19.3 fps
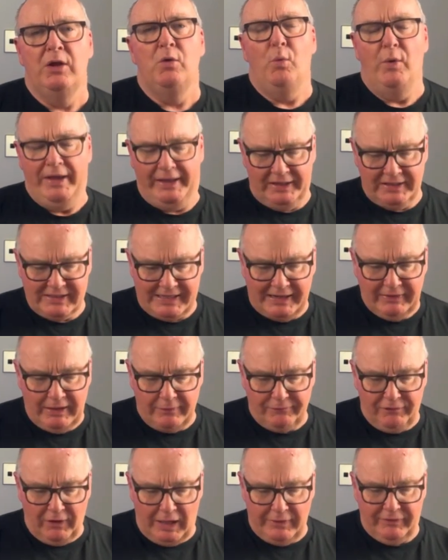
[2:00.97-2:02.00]
We're going to take
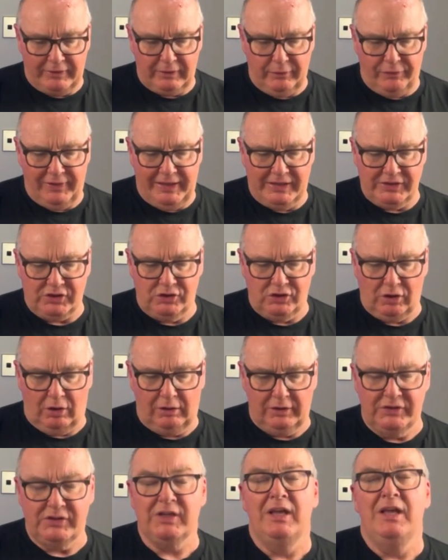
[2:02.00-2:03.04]
that
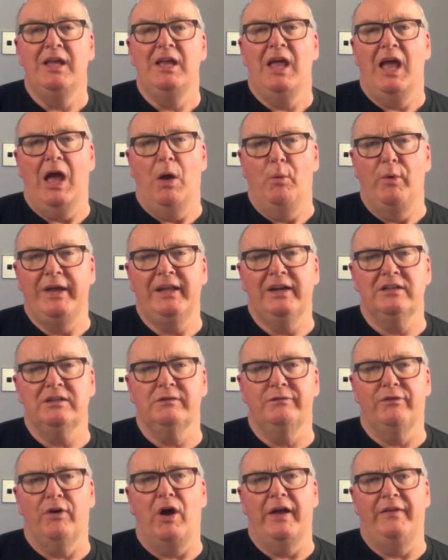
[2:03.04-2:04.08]
$500,000 and we're going to
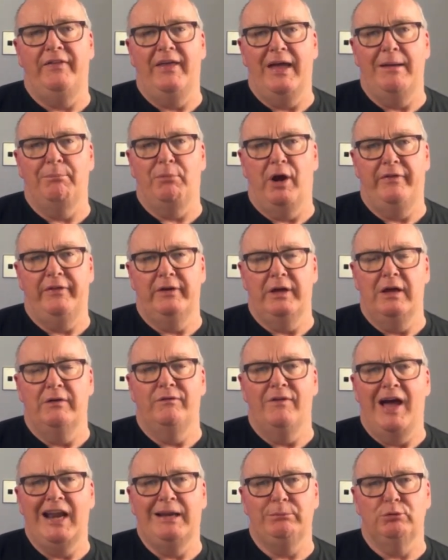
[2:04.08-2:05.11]
divide that by the
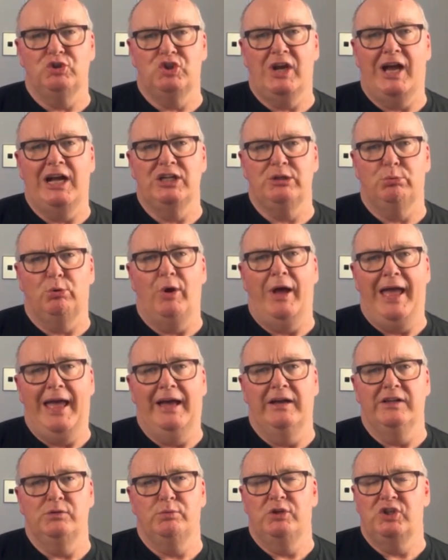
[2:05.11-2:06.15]
available chargeable
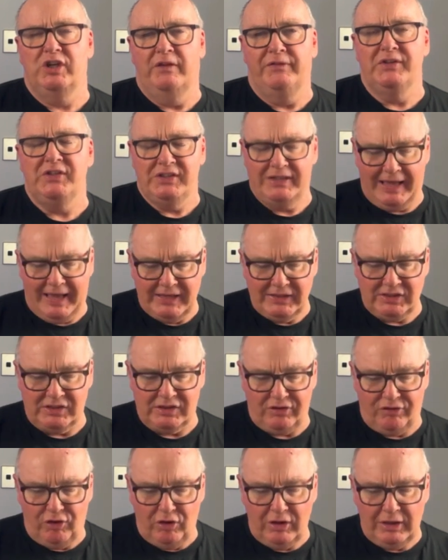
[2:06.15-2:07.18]
hours, which in this case
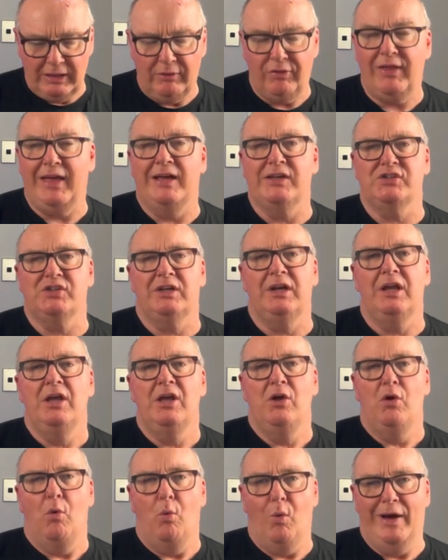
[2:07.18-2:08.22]
is
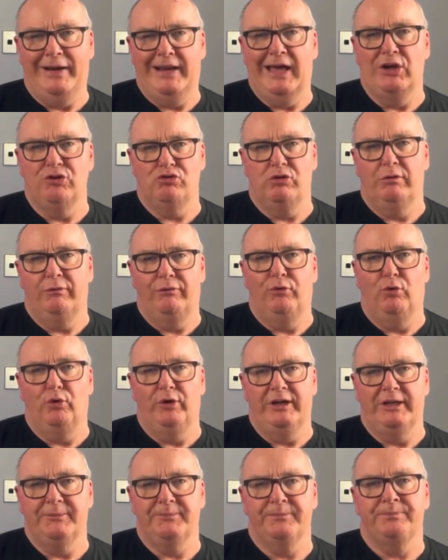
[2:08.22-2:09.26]
13,140.